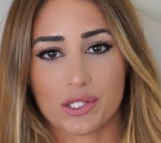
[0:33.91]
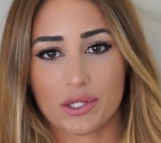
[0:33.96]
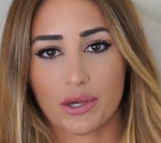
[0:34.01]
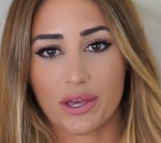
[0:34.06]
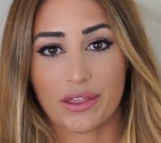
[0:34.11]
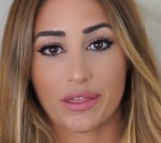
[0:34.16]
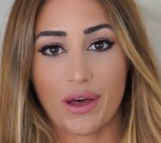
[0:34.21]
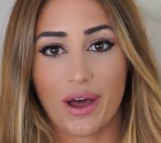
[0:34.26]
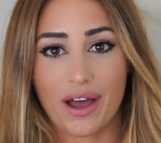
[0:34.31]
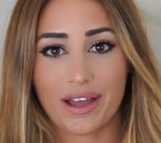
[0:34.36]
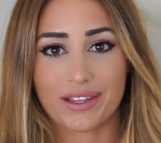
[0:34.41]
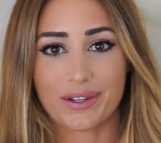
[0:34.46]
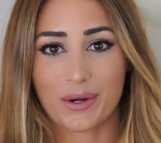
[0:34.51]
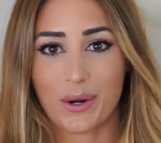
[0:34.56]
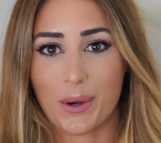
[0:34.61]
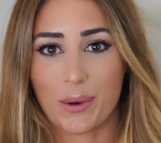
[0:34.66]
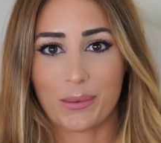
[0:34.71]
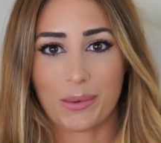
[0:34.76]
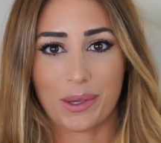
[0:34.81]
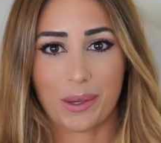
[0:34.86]
So I thought,
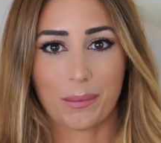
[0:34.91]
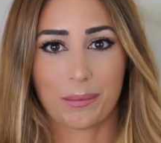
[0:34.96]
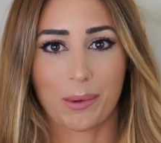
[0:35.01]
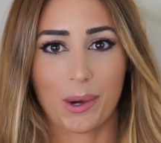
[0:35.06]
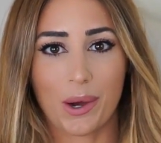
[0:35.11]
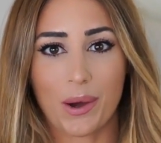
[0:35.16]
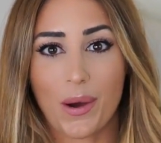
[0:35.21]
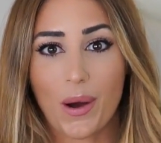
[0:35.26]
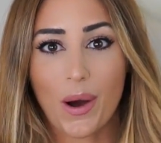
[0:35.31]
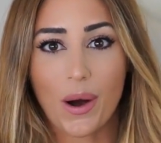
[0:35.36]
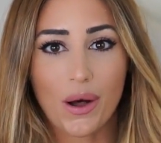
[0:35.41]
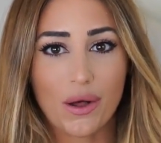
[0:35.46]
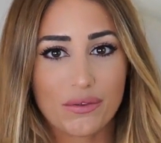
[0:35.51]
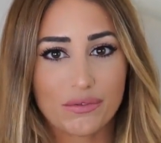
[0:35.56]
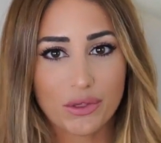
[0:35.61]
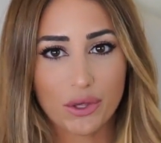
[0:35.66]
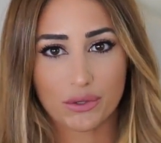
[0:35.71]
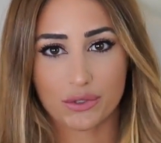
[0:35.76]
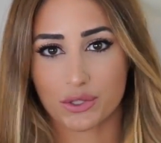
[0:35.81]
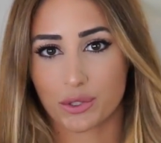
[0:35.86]
we can put
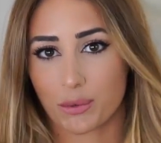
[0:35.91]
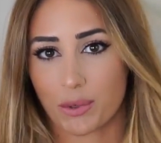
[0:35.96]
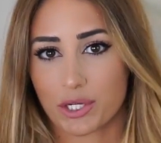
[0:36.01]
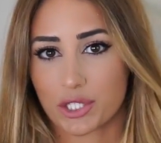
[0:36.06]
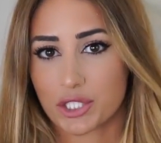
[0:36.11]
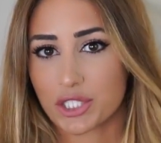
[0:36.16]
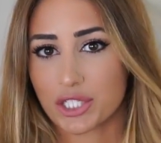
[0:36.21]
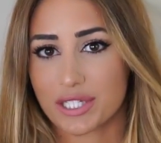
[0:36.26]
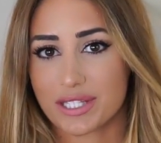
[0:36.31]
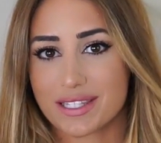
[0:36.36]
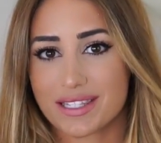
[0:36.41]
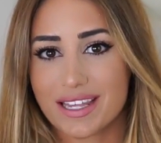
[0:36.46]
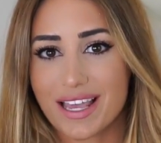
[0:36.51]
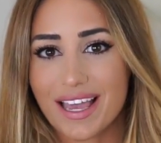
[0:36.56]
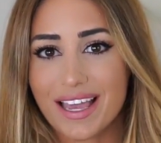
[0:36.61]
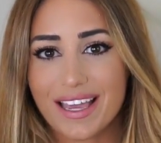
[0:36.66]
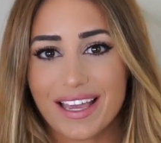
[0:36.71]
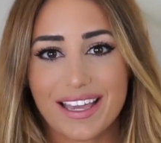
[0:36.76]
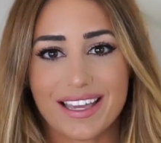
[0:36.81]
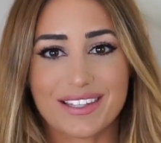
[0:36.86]
all of those questions
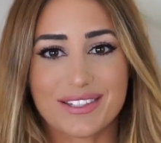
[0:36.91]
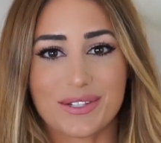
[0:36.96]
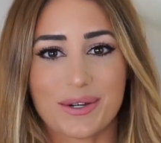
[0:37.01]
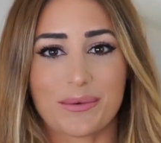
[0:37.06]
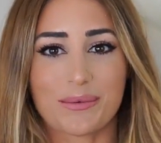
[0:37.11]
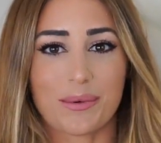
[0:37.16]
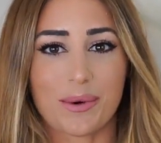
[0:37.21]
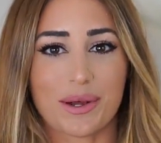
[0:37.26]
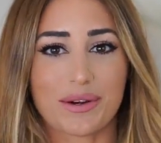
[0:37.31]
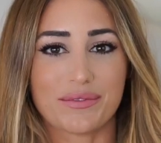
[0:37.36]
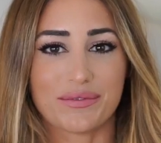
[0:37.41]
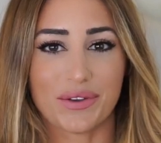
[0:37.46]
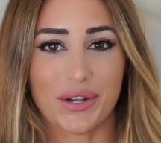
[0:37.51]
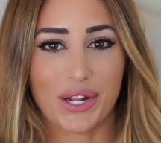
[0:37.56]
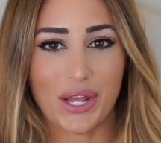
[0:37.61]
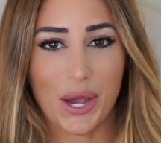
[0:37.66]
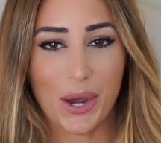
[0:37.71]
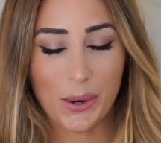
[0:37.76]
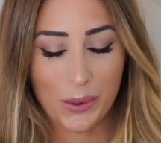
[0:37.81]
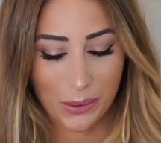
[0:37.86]
into one
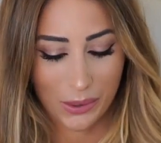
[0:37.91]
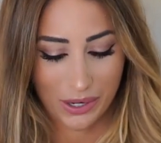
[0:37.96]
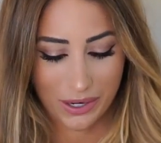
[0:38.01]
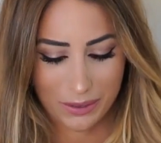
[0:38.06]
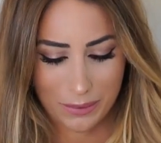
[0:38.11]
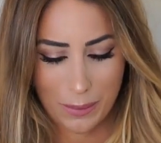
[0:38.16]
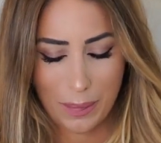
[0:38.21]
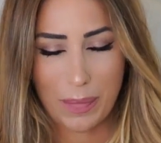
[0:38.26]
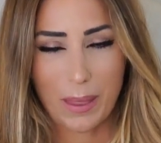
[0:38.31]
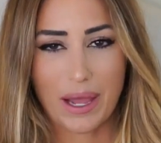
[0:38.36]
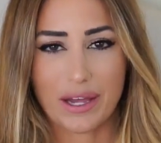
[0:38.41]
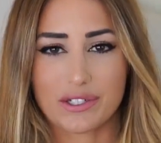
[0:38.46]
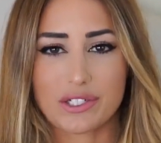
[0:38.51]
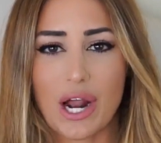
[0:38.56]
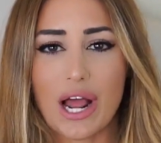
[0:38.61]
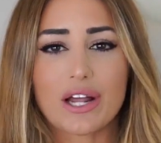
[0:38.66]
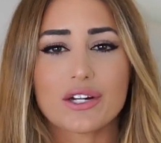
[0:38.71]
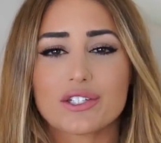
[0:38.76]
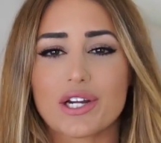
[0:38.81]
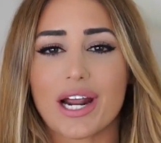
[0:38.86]
video, or I'll
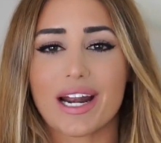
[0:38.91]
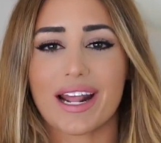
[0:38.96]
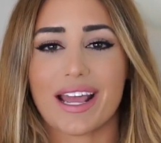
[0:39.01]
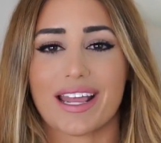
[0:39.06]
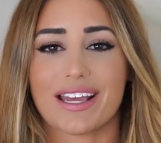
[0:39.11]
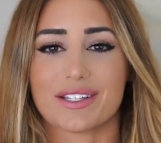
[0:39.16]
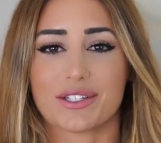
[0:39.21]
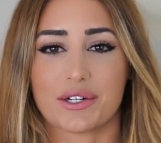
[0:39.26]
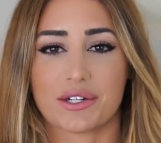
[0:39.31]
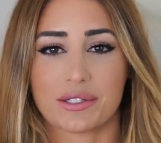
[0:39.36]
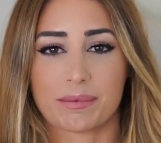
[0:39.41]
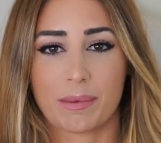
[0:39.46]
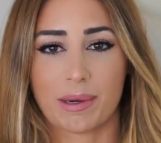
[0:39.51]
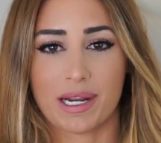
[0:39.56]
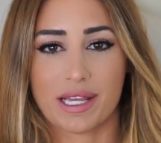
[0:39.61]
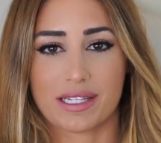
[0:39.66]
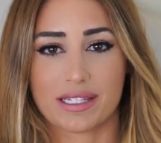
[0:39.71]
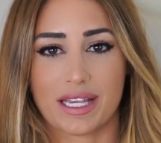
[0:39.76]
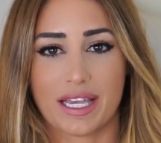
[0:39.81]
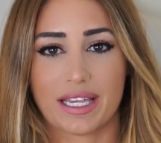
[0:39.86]
try to answer as
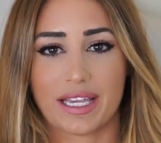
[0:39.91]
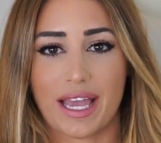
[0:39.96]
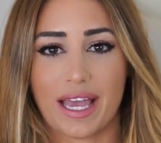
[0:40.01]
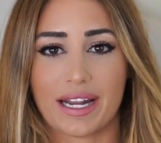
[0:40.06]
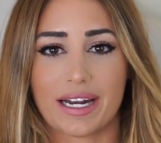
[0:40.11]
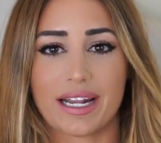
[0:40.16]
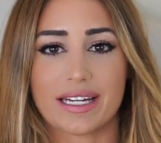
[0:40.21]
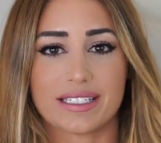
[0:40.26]
many as I can.